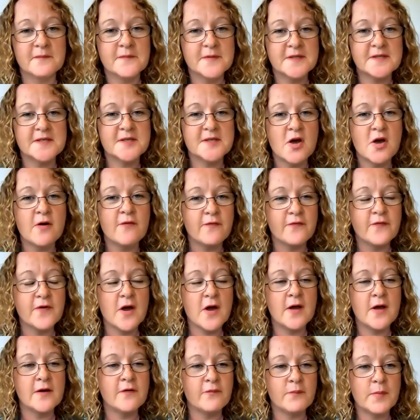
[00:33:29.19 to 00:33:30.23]
stuff
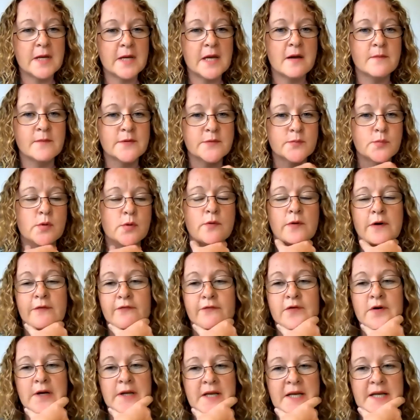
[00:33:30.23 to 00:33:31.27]
kind of becomes
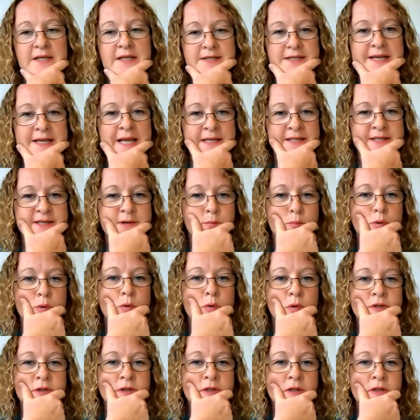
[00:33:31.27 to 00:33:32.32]
peripheral and it's less
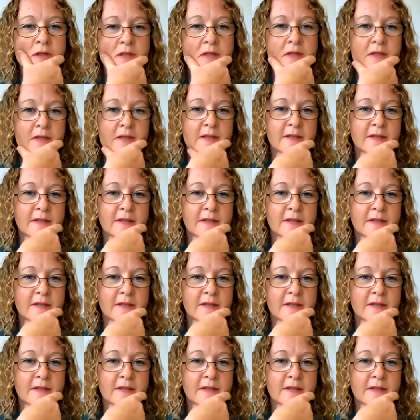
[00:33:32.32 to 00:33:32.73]
important.